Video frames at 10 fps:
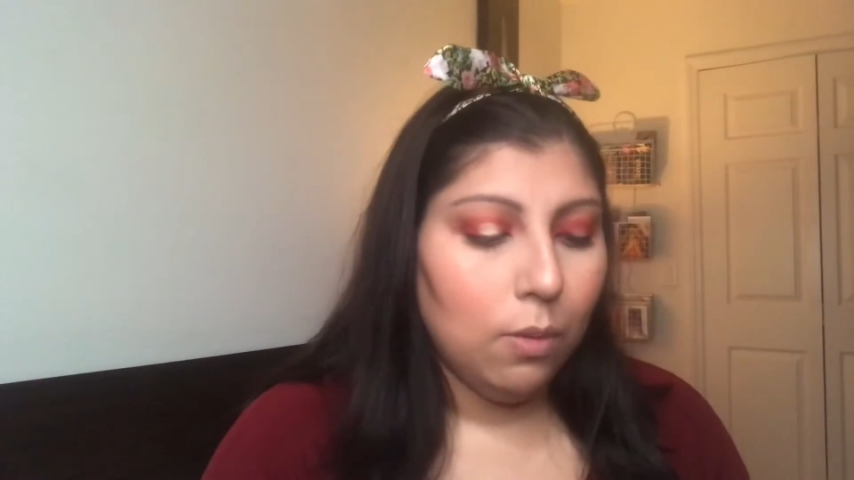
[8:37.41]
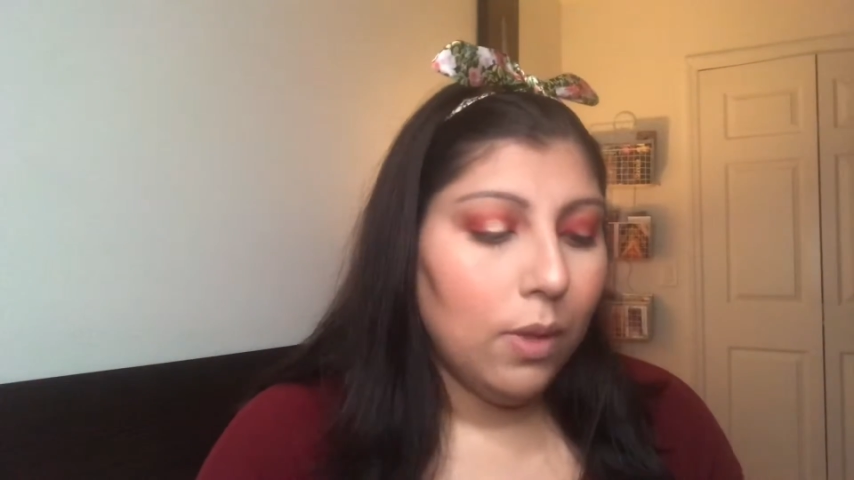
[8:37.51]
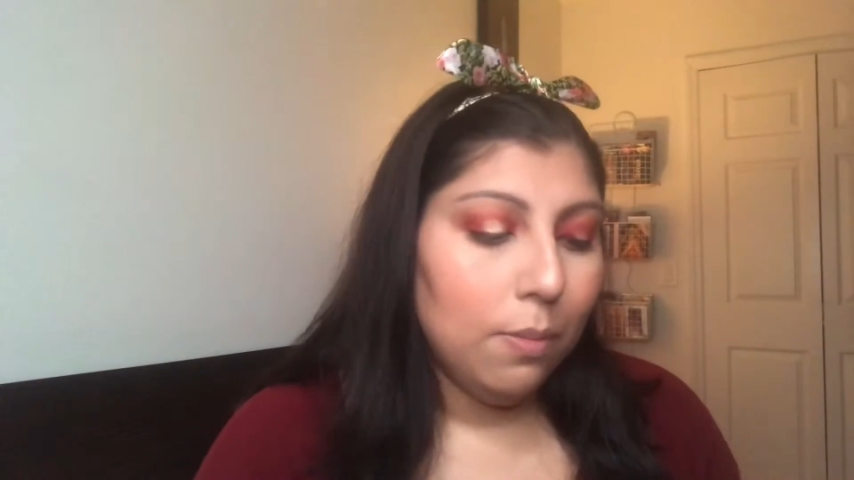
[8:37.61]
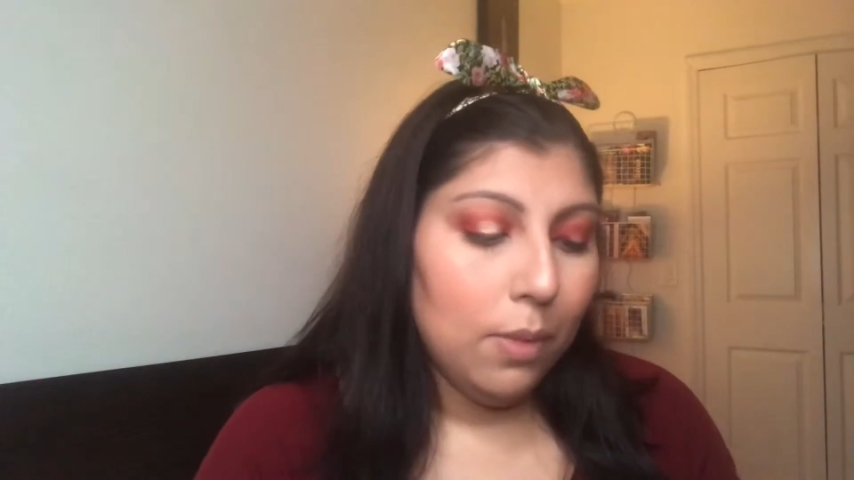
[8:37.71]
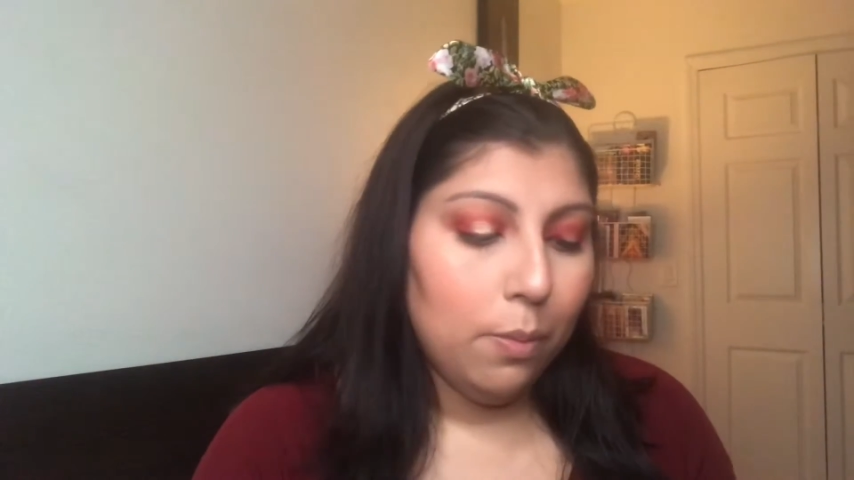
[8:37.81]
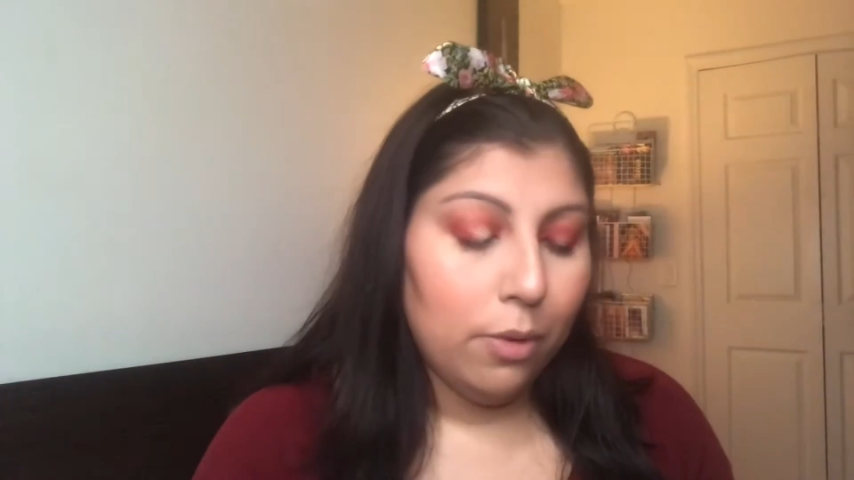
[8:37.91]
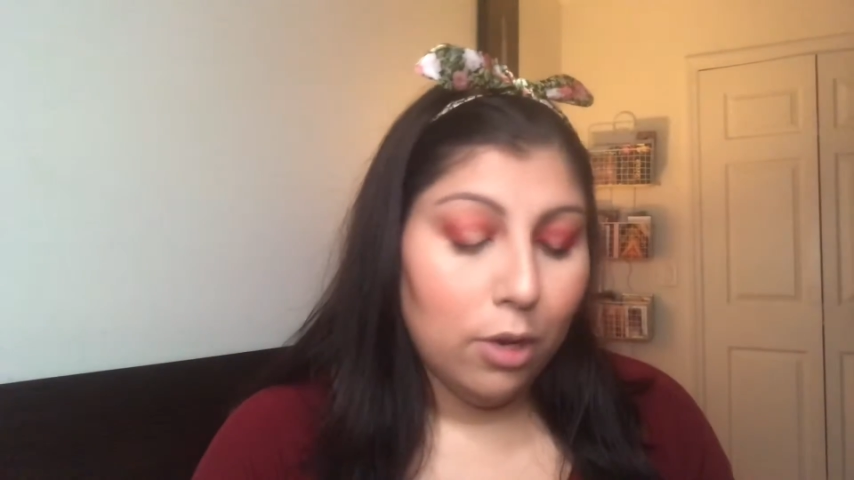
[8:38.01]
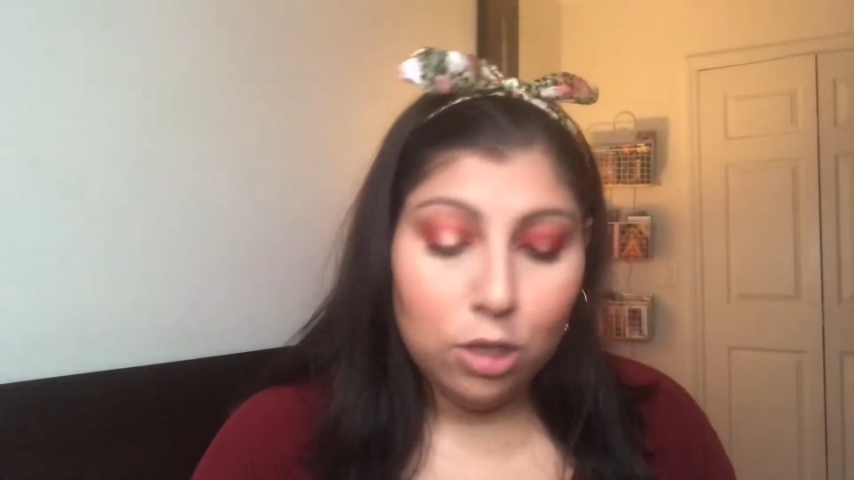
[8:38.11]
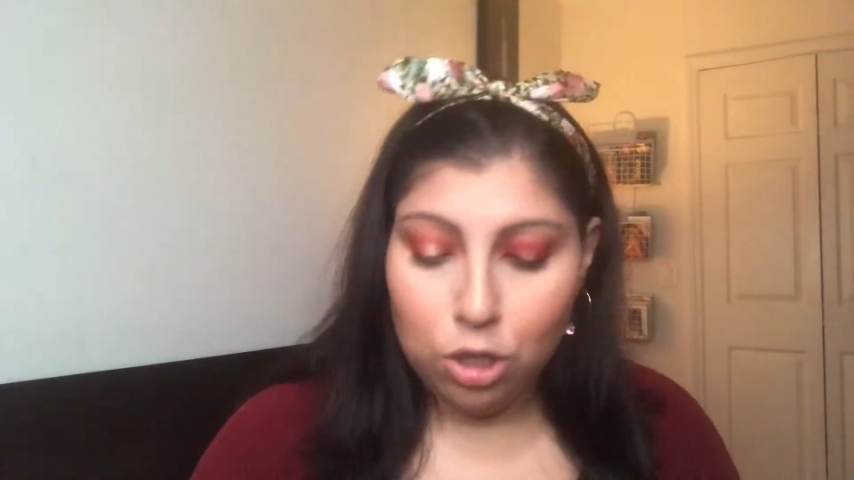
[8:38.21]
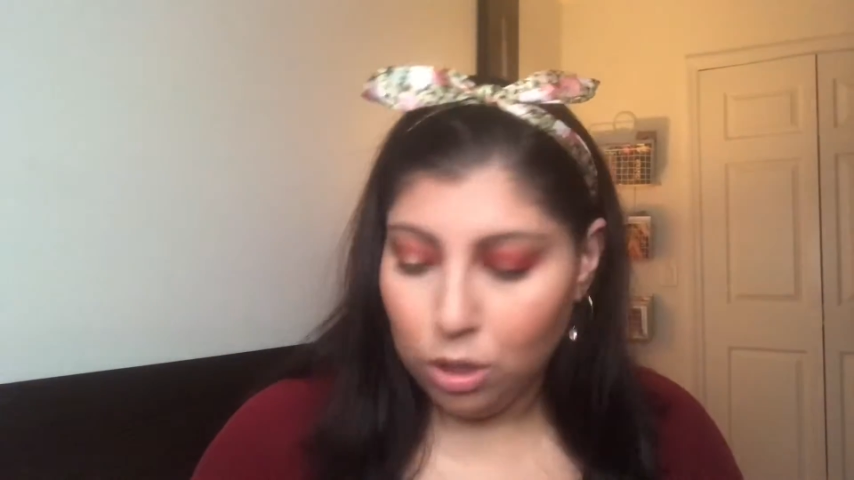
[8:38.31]
and wet my
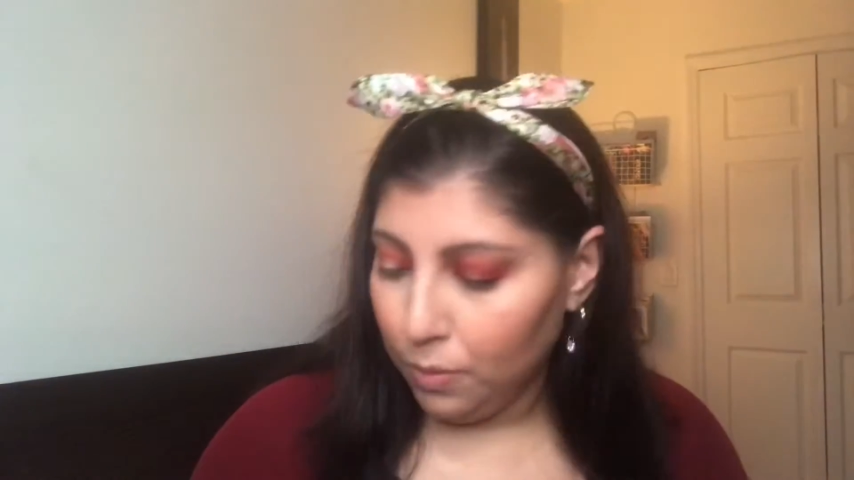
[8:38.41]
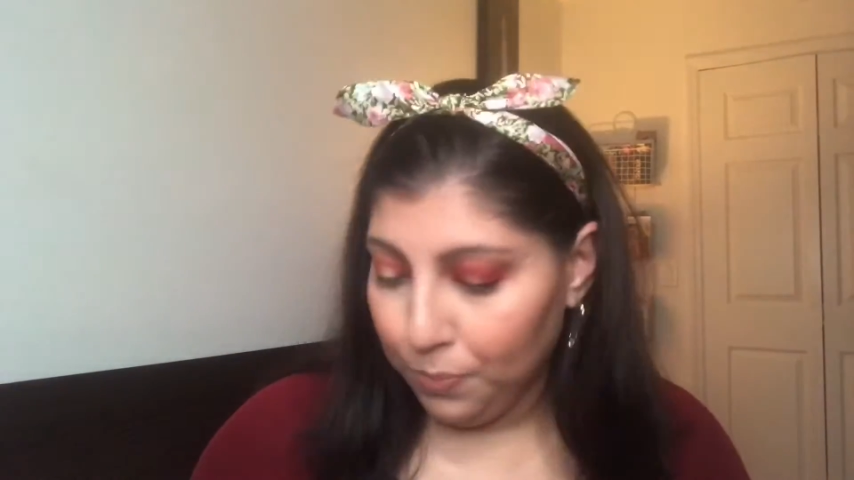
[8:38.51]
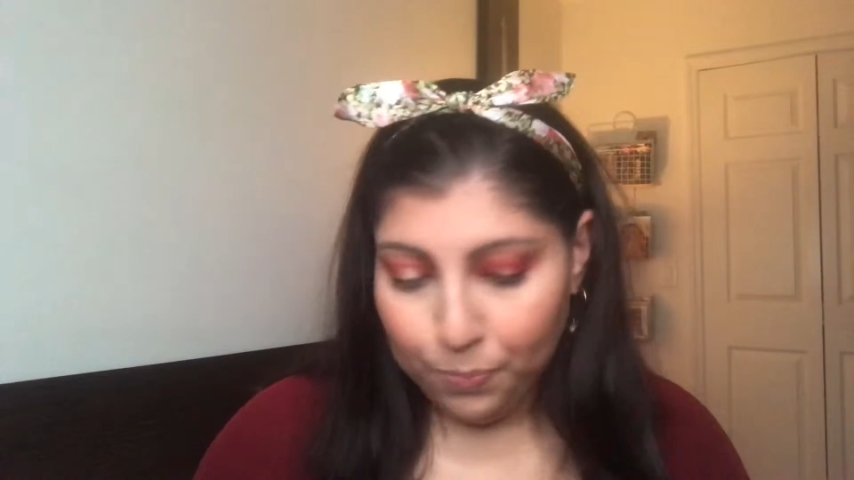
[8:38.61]
brush.